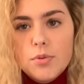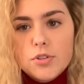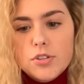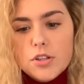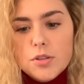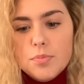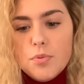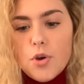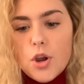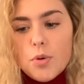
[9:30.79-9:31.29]
to the
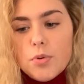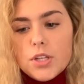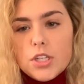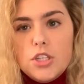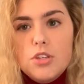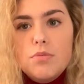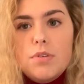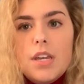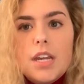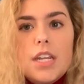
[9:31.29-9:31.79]
point where like
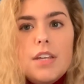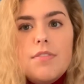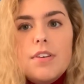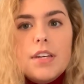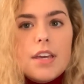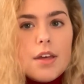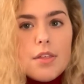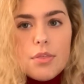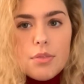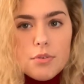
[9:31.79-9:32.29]
you can't even
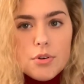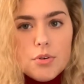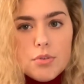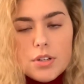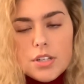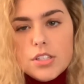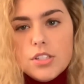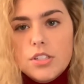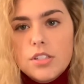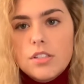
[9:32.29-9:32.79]
get through
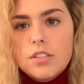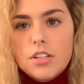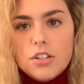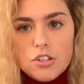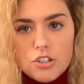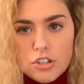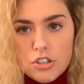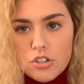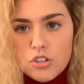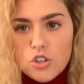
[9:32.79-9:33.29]
because there's
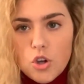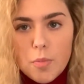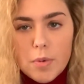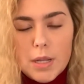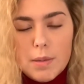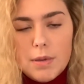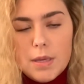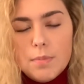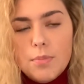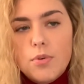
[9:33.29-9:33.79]
just so many
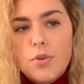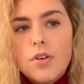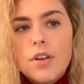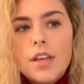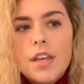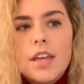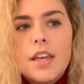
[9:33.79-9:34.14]
people.